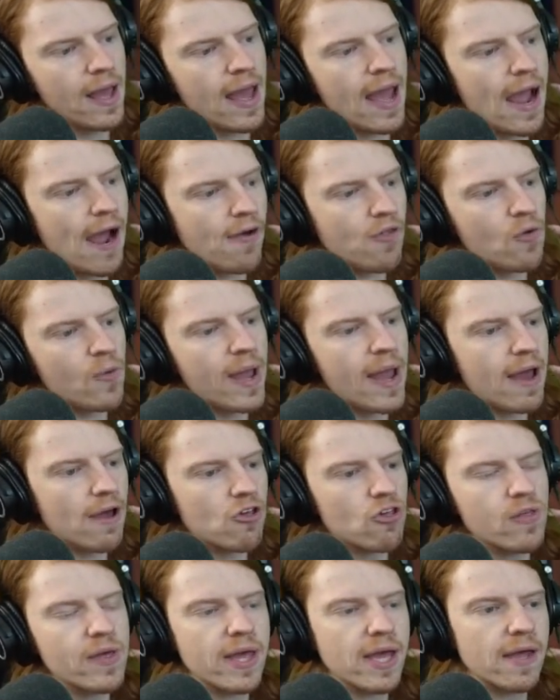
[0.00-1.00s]
how do we
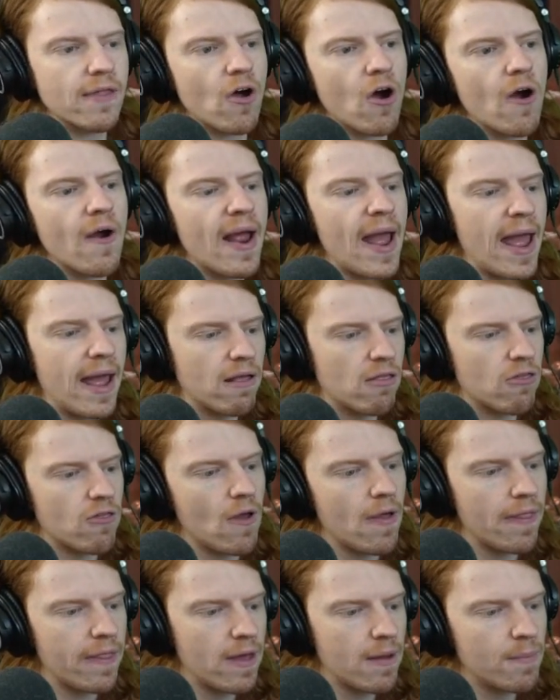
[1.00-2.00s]
actually get our hands
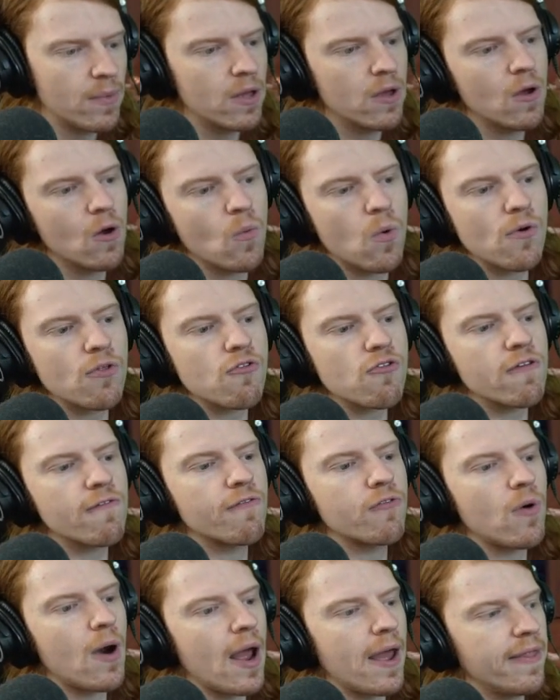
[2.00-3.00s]
on them? Well, there's a
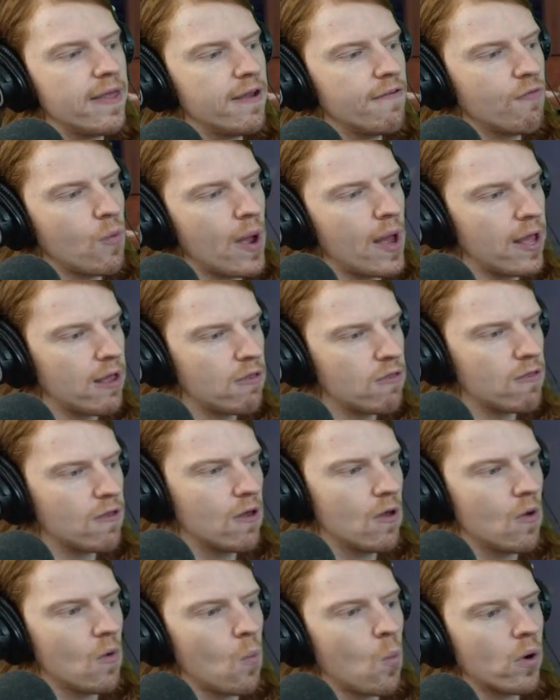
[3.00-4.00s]
variety of ways.
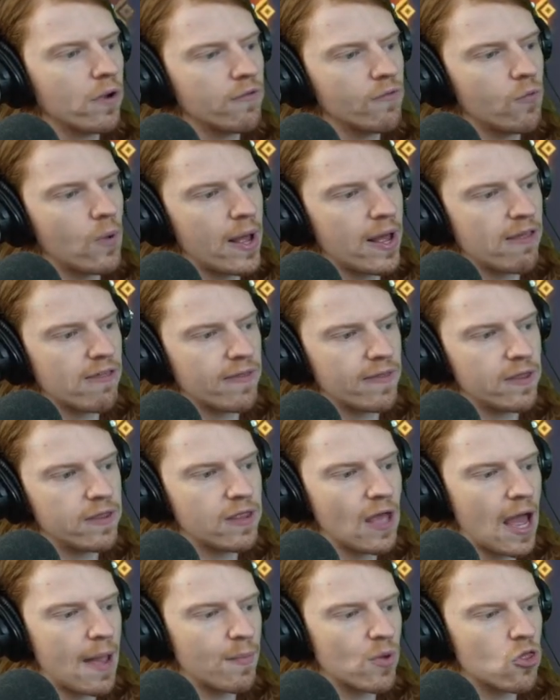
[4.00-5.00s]
One of ways in the
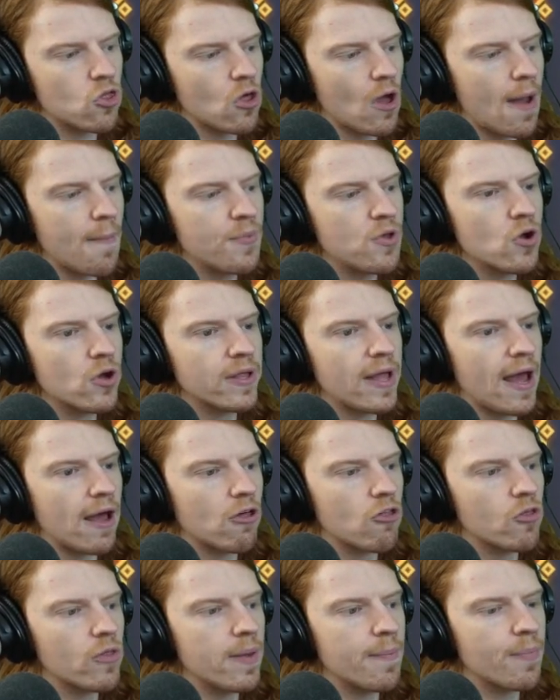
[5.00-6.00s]
diamond shop, you can
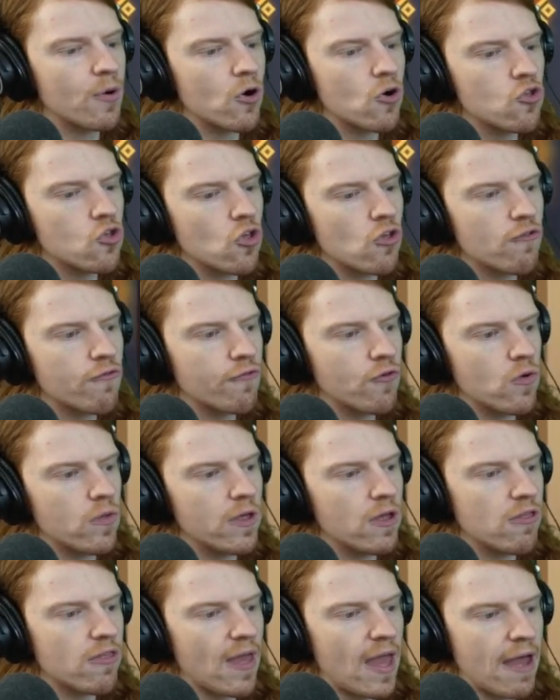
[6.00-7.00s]
actually purchase
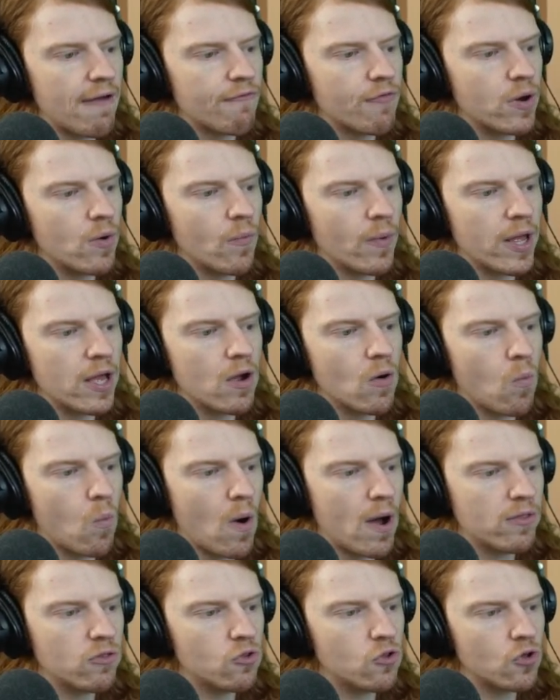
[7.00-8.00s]
foodies every week,
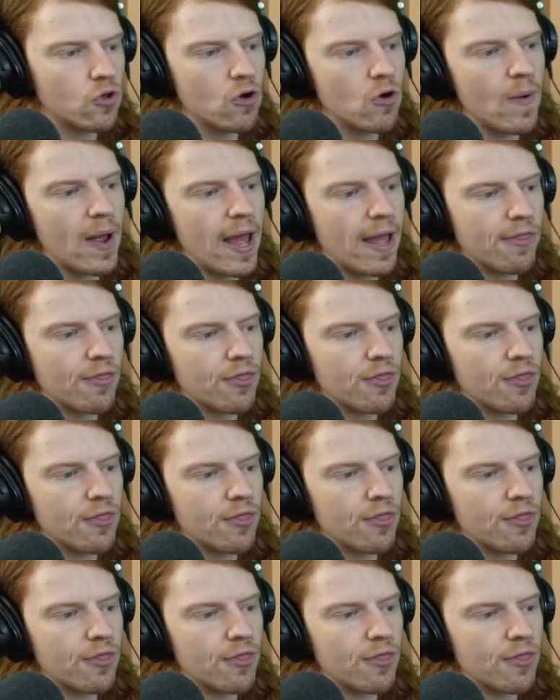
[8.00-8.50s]
one, two, and